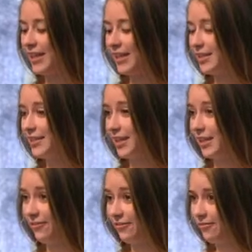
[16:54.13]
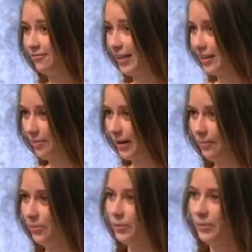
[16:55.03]
I can't say that I've read the
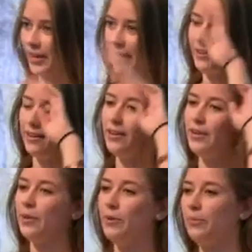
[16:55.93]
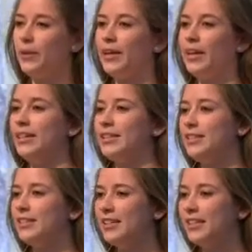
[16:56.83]
Bible yet,
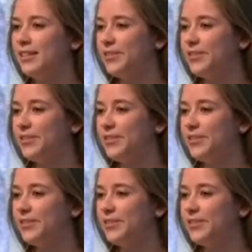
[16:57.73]
because